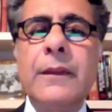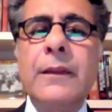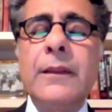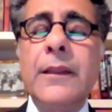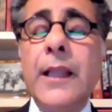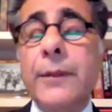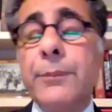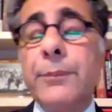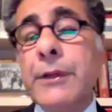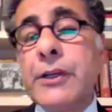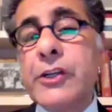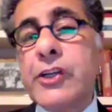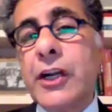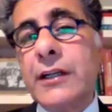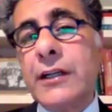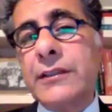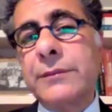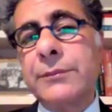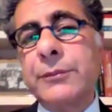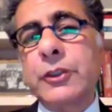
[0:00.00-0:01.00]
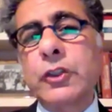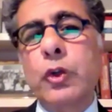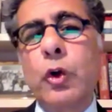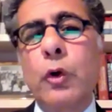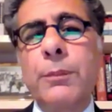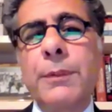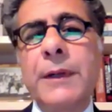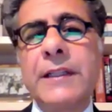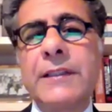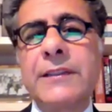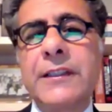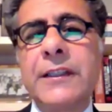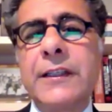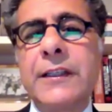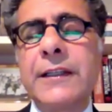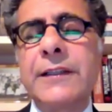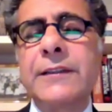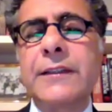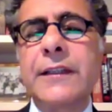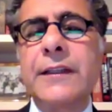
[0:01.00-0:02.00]
Let me share some sobering
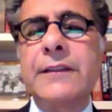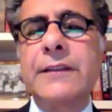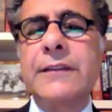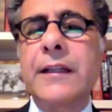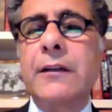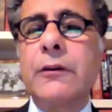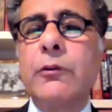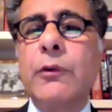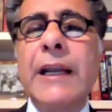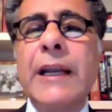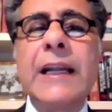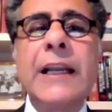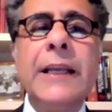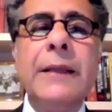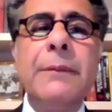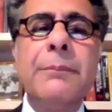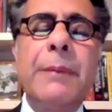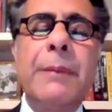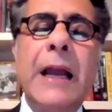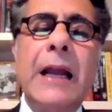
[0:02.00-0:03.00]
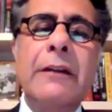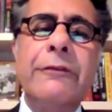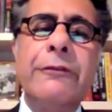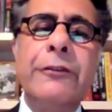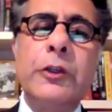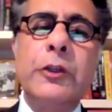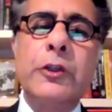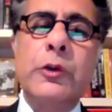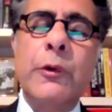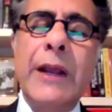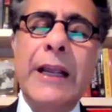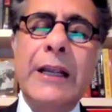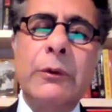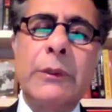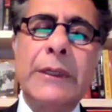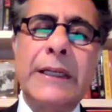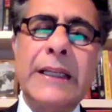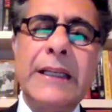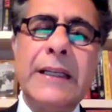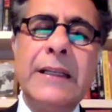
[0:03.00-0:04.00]
statistics that greatly impact future
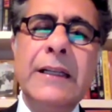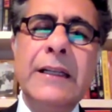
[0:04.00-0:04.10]
equity.